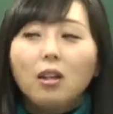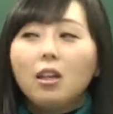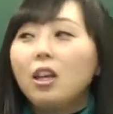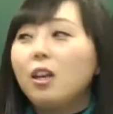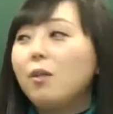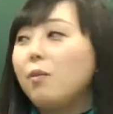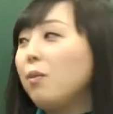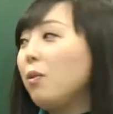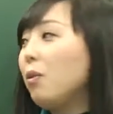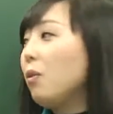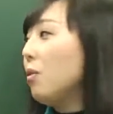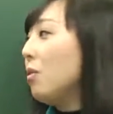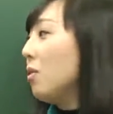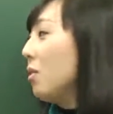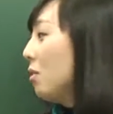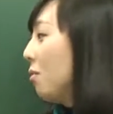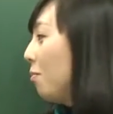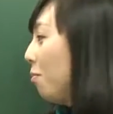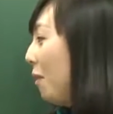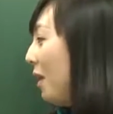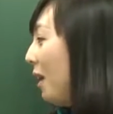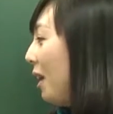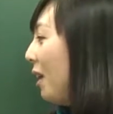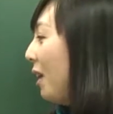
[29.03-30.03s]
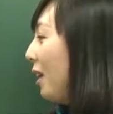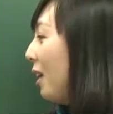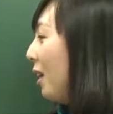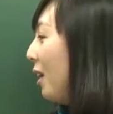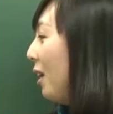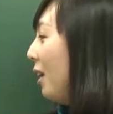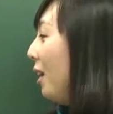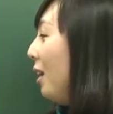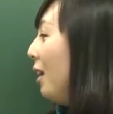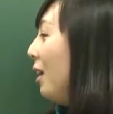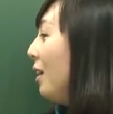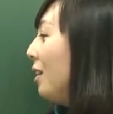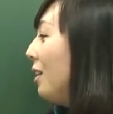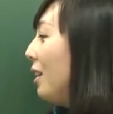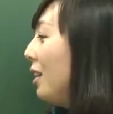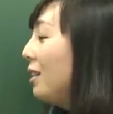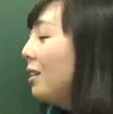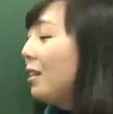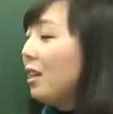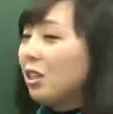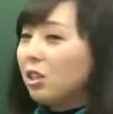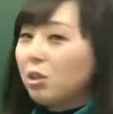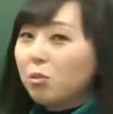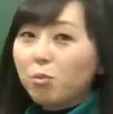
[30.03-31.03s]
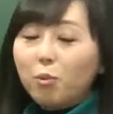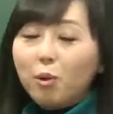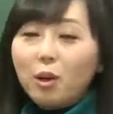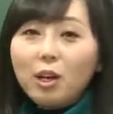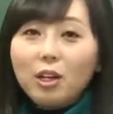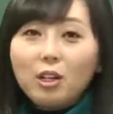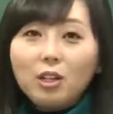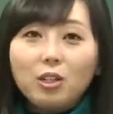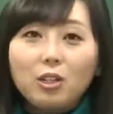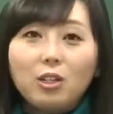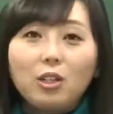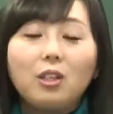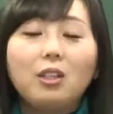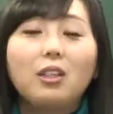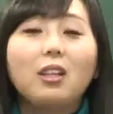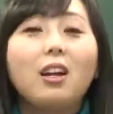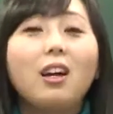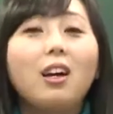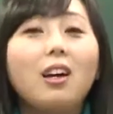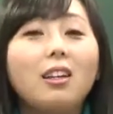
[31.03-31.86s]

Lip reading: if you speak this expression